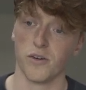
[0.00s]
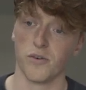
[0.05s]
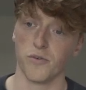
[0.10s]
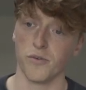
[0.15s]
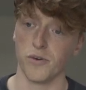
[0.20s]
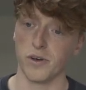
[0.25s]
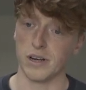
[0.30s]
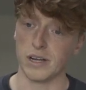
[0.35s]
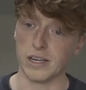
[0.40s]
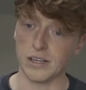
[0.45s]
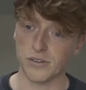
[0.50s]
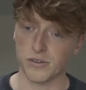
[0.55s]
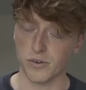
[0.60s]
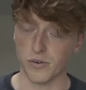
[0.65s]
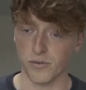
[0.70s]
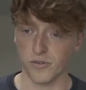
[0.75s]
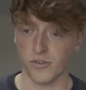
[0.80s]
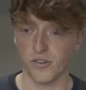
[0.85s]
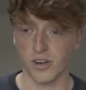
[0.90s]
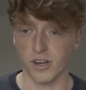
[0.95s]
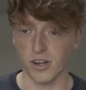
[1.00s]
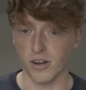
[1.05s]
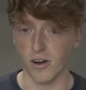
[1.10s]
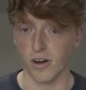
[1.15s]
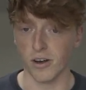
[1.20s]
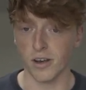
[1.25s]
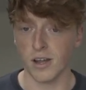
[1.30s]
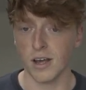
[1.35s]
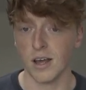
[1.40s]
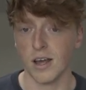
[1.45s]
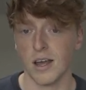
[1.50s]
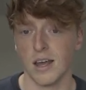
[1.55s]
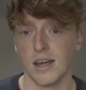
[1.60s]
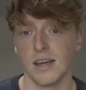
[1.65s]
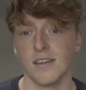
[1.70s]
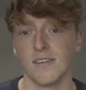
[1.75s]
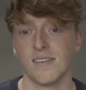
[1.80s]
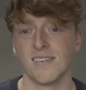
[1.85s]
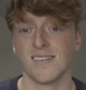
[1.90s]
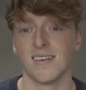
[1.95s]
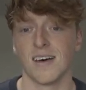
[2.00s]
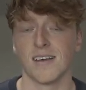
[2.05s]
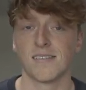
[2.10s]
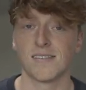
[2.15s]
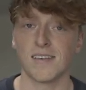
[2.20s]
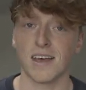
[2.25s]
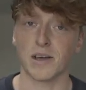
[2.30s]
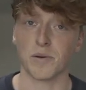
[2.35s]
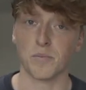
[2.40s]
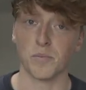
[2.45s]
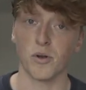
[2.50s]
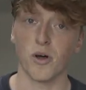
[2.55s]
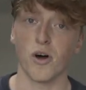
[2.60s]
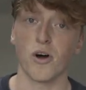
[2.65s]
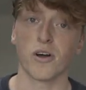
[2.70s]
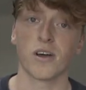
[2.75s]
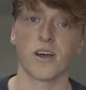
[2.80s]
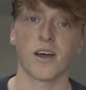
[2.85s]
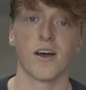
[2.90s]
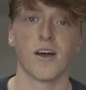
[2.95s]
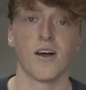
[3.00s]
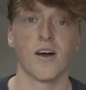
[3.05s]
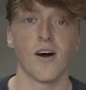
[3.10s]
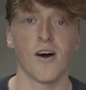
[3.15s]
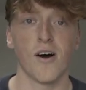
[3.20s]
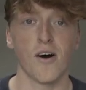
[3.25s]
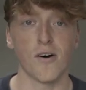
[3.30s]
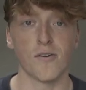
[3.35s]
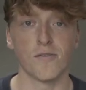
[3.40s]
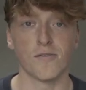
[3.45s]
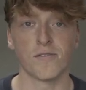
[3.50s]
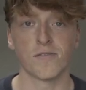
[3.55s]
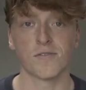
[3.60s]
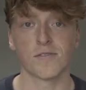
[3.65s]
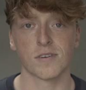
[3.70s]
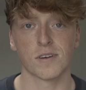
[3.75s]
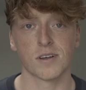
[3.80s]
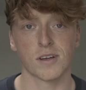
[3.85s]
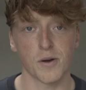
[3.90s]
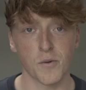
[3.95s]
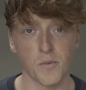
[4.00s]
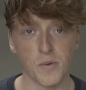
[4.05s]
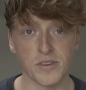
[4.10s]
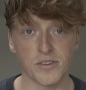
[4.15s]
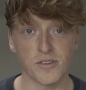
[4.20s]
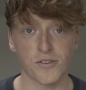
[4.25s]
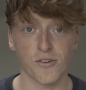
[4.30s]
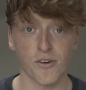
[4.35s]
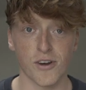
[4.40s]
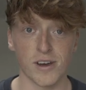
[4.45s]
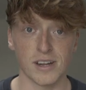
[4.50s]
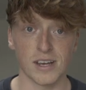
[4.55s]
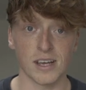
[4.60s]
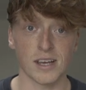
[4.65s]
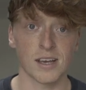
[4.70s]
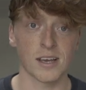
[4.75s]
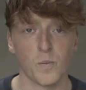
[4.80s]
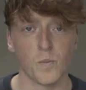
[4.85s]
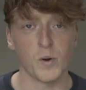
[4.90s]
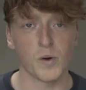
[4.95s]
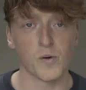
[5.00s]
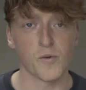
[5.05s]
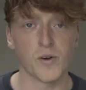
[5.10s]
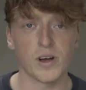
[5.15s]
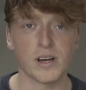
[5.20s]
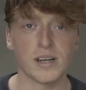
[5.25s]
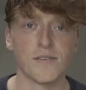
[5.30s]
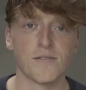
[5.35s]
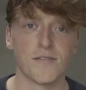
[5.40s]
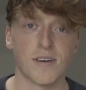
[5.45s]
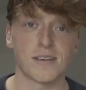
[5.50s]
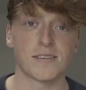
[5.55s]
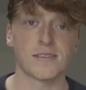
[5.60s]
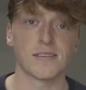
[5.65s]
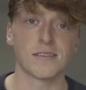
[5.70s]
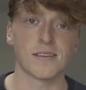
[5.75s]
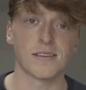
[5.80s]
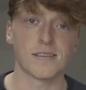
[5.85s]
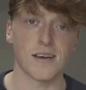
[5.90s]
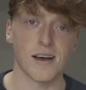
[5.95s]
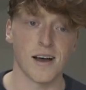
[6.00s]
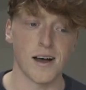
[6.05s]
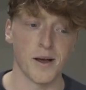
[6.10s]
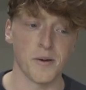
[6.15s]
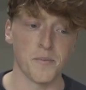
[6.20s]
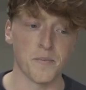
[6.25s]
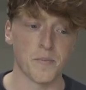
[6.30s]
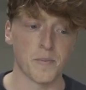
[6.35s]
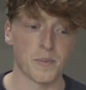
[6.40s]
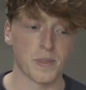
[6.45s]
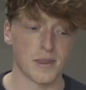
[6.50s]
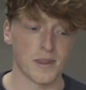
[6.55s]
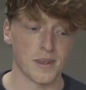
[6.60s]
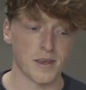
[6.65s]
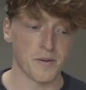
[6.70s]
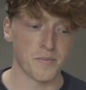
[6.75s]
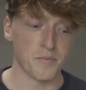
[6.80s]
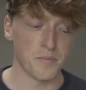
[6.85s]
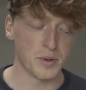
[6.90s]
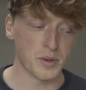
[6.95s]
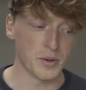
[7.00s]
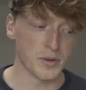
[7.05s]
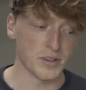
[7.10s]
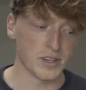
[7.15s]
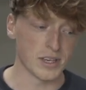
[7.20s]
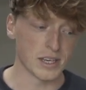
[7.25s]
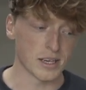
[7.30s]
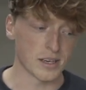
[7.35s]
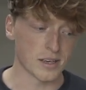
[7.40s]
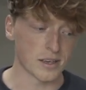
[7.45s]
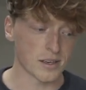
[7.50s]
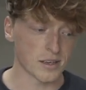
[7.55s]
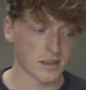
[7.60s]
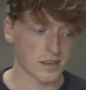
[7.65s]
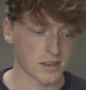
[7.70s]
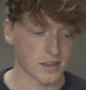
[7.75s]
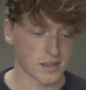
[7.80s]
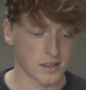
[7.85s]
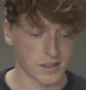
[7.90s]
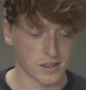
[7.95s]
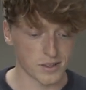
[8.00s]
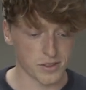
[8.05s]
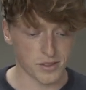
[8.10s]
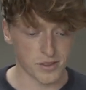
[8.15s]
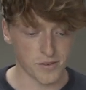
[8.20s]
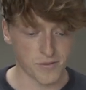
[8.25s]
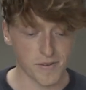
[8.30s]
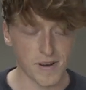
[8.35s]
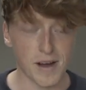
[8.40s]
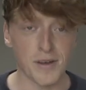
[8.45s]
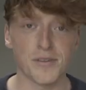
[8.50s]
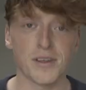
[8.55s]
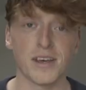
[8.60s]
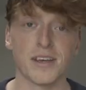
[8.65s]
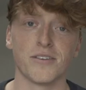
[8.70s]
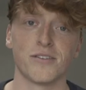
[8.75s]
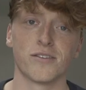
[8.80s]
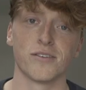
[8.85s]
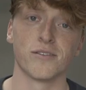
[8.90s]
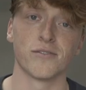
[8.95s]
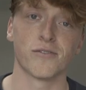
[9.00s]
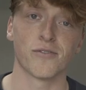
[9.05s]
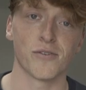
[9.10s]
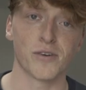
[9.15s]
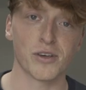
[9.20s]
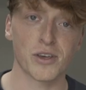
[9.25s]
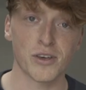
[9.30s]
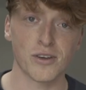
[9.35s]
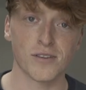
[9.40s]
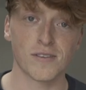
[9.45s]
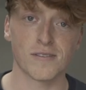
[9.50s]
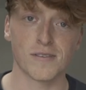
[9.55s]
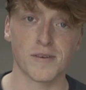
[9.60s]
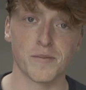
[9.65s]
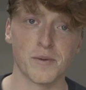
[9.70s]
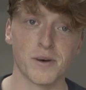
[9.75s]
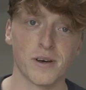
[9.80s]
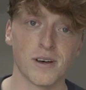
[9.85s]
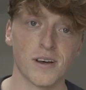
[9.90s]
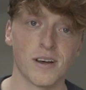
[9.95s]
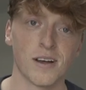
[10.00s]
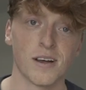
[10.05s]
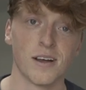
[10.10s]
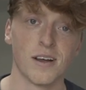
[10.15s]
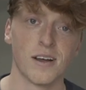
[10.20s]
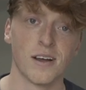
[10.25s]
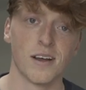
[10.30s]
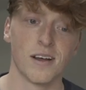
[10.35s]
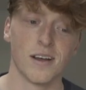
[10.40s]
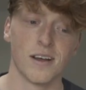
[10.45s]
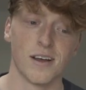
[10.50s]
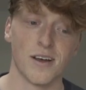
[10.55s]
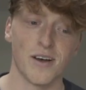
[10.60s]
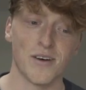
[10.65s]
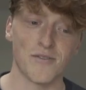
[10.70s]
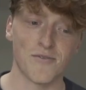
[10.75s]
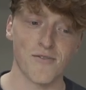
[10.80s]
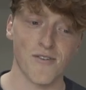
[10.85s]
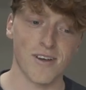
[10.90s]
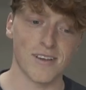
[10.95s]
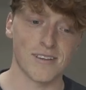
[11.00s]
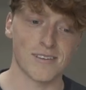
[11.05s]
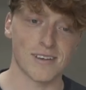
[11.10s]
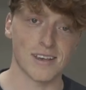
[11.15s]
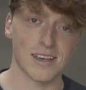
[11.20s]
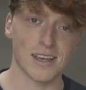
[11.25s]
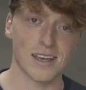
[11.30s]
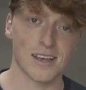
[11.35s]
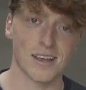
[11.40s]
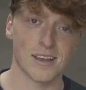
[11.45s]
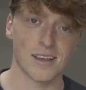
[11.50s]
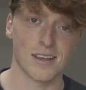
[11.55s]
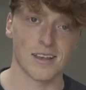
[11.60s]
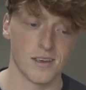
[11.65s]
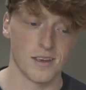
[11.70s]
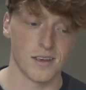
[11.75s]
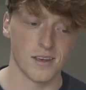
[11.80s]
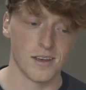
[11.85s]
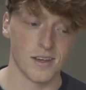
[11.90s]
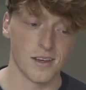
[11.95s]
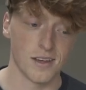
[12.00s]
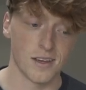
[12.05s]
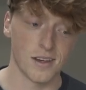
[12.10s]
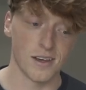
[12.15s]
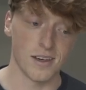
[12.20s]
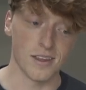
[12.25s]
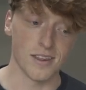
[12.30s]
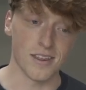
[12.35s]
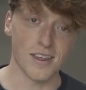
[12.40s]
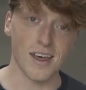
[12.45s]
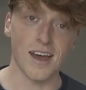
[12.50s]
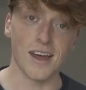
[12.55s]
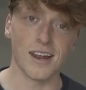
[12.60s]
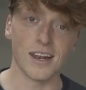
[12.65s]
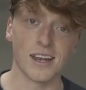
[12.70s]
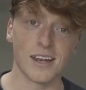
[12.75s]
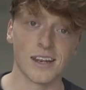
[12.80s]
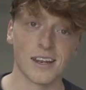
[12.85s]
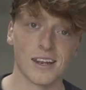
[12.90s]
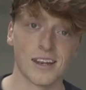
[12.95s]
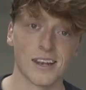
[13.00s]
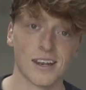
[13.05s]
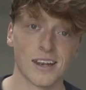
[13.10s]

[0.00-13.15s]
really sort of chugging on into that second block of winter training. We were really investing the time and building the foundation for a good summer of racing. And then,